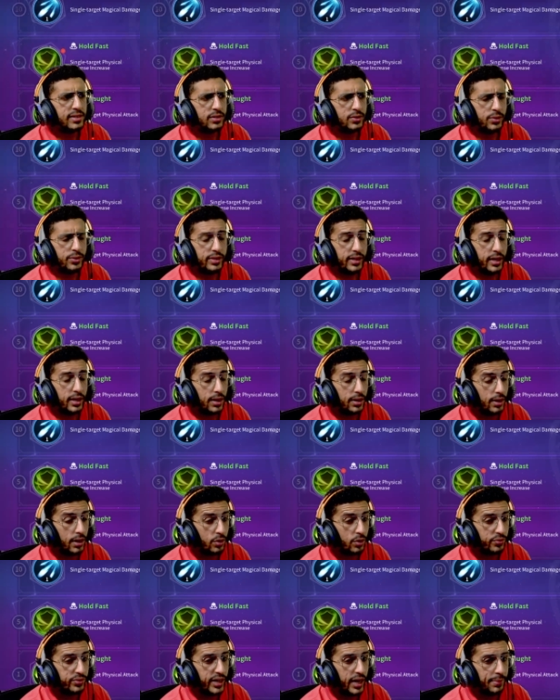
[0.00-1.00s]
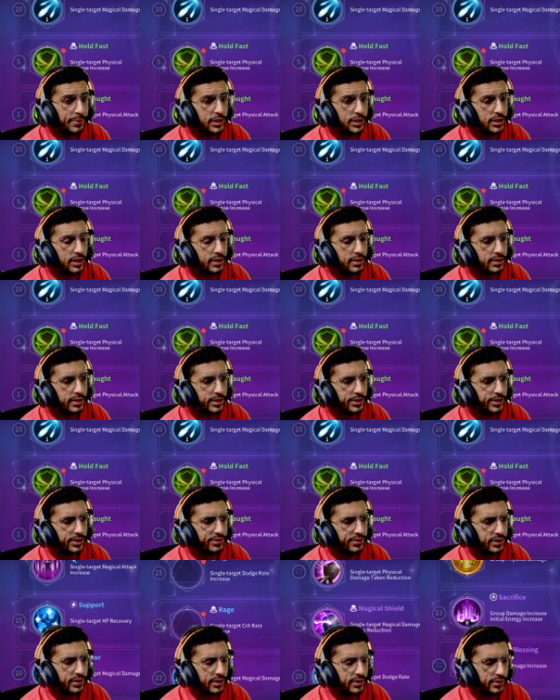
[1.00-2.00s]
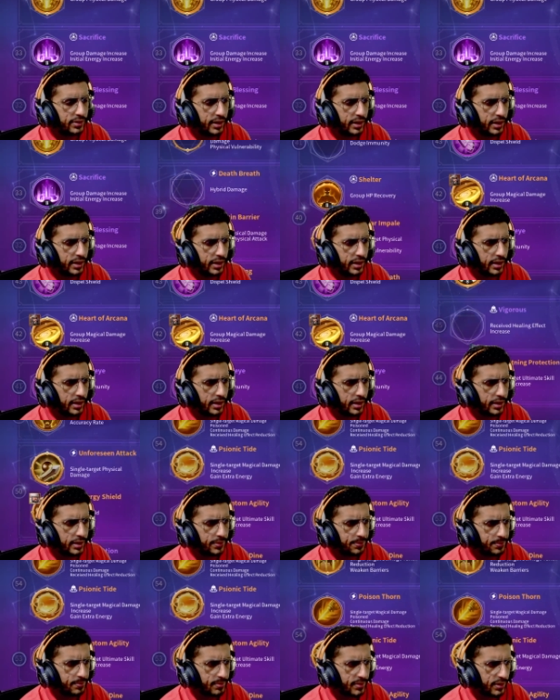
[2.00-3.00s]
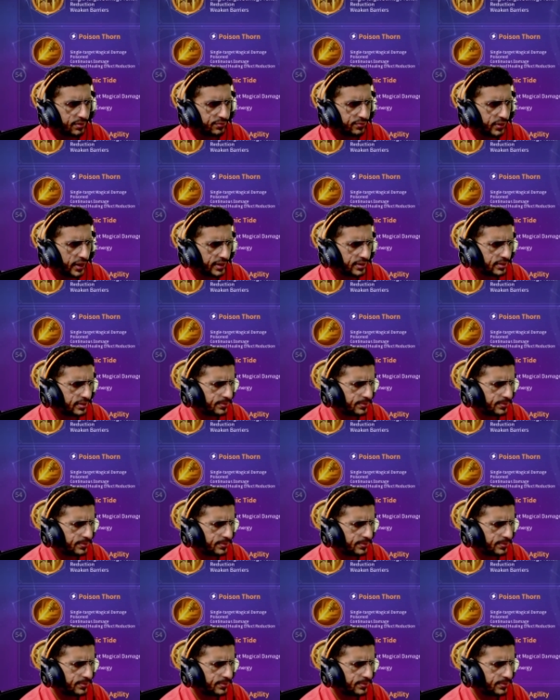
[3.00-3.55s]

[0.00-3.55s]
could deal a lot of damage in the early fight.